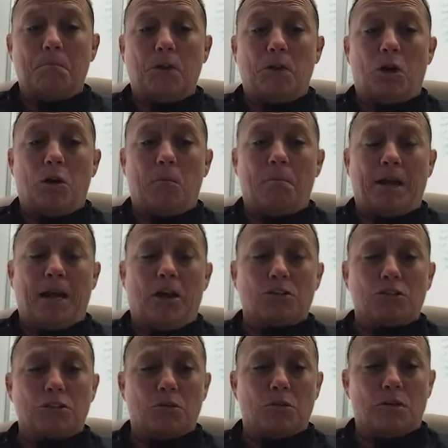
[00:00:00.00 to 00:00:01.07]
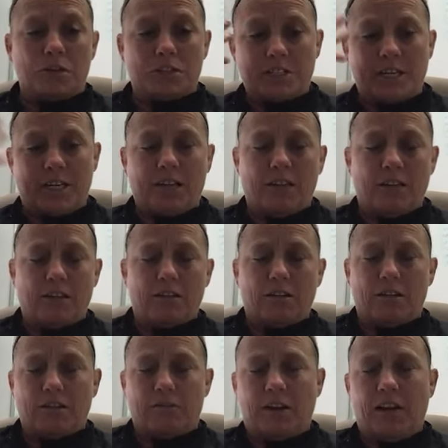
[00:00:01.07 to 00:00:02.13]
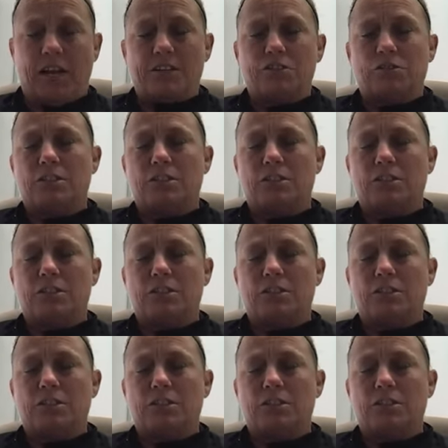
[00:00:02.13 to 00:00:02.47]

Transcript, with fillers: You know, but I also understand the financial